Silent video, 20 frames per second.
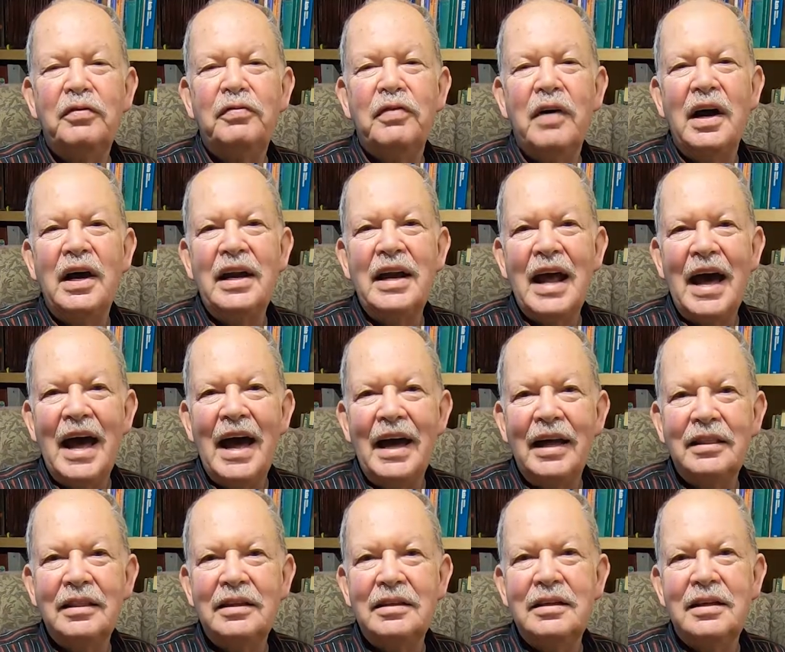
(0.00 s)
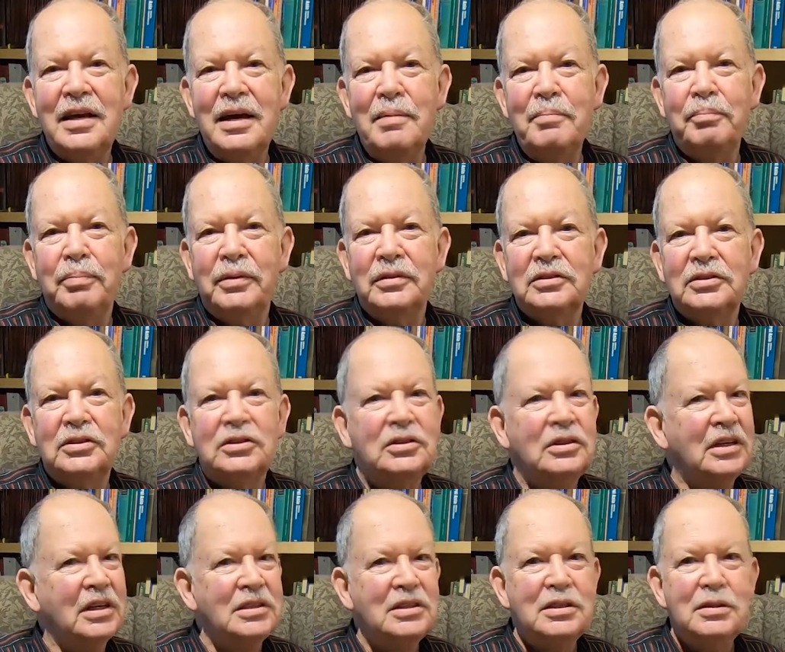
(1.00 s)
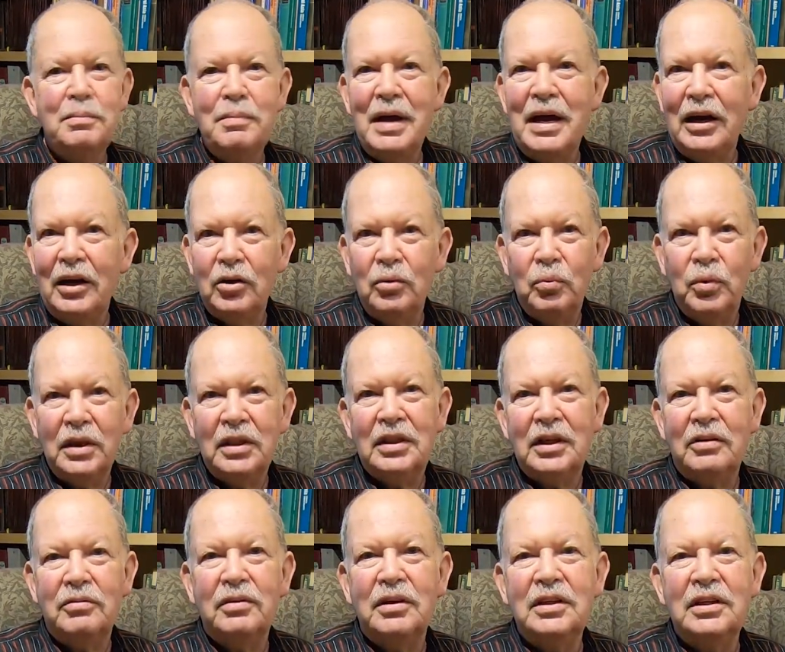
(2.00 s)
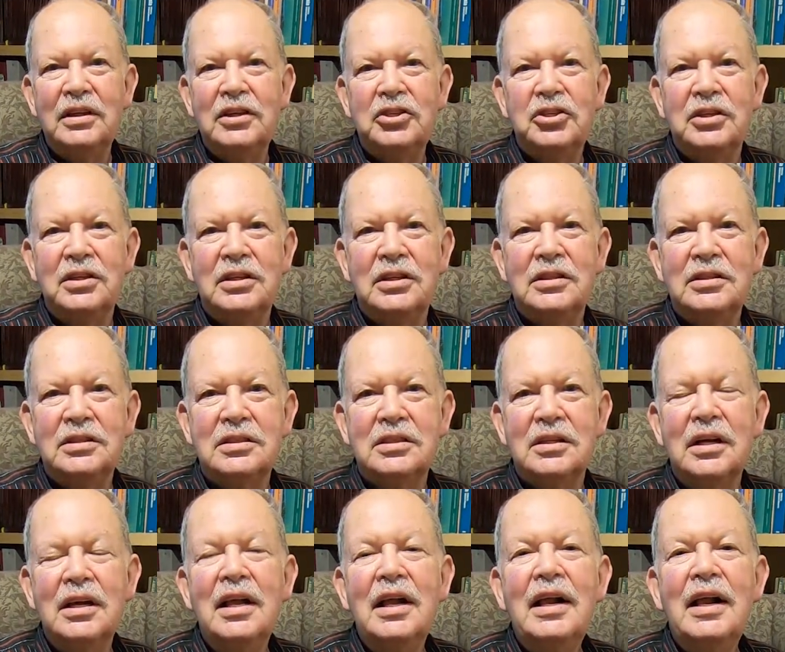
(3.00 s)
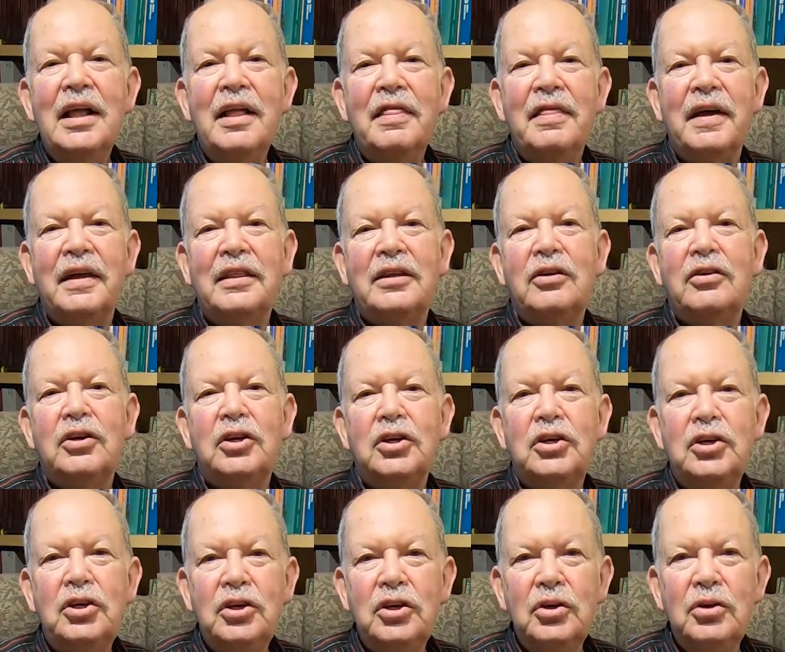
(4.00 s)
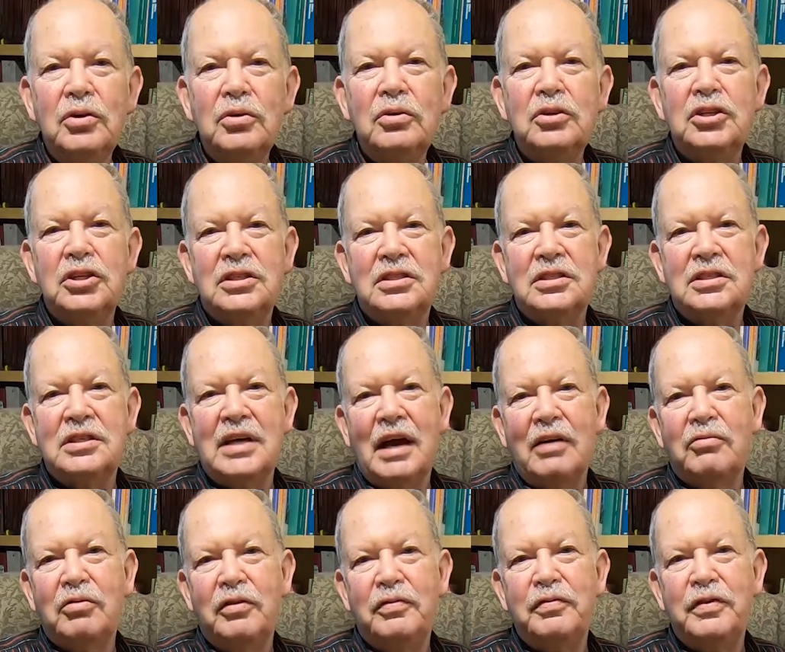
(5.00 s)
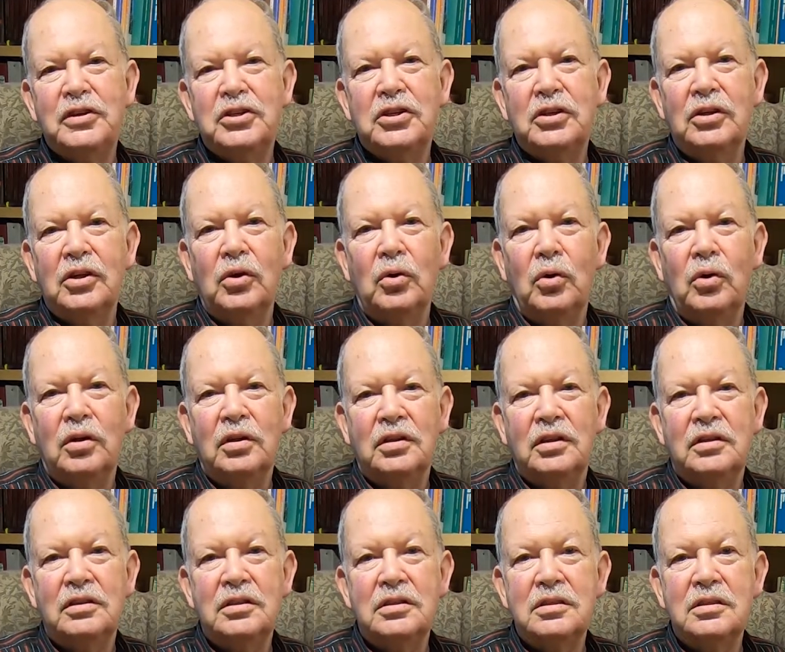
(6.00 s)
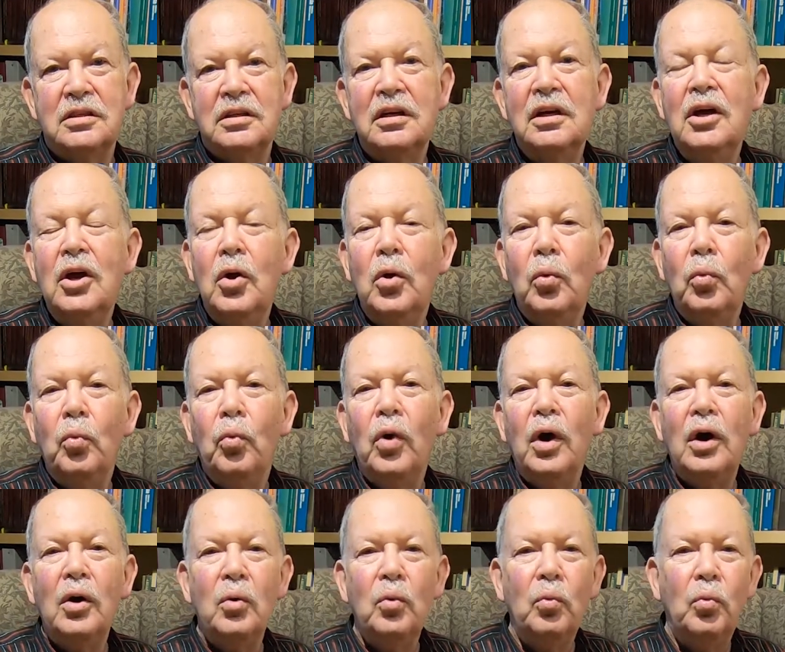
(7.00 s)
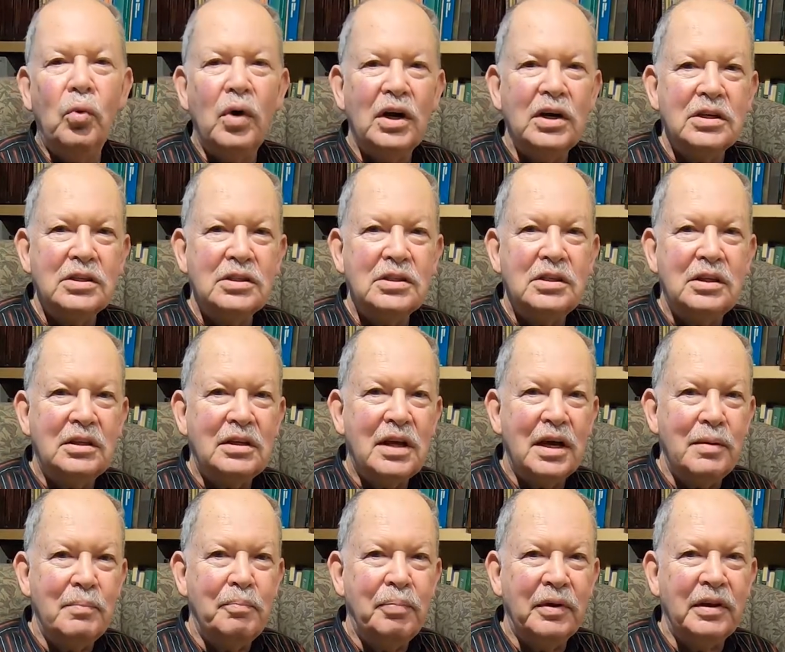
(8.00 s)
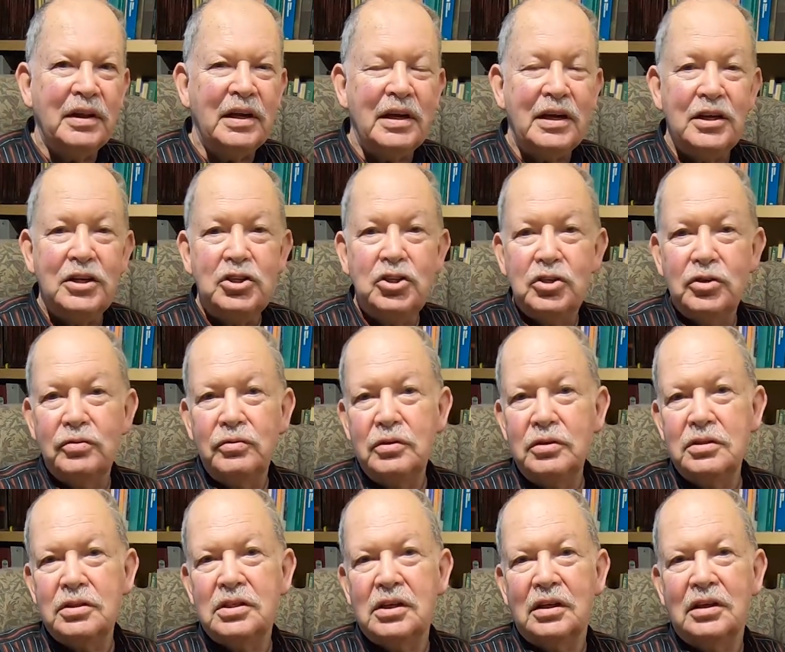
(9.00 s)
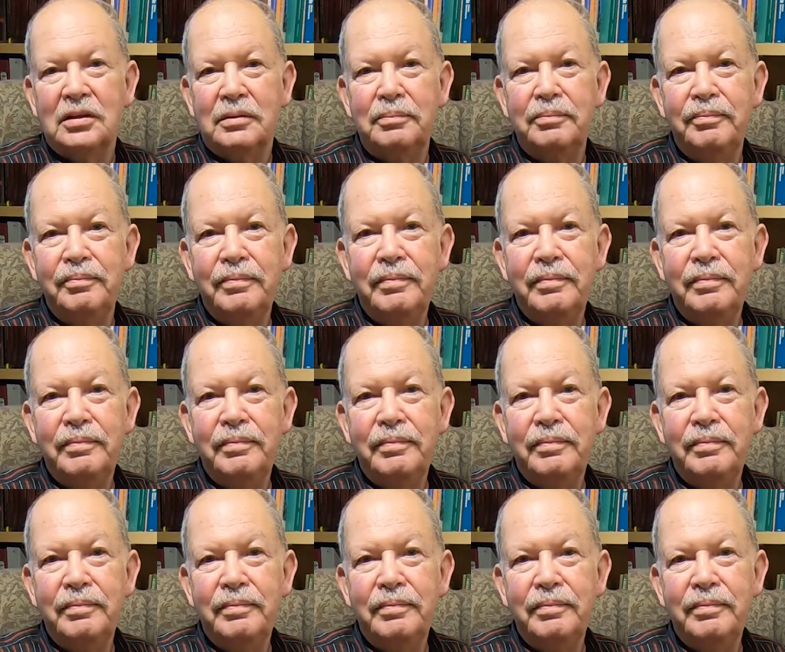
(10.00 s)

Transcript: find at the temples, doesn't matter what their religion is, that there are huge sacrificial altars. What was the temple in Jerusalem?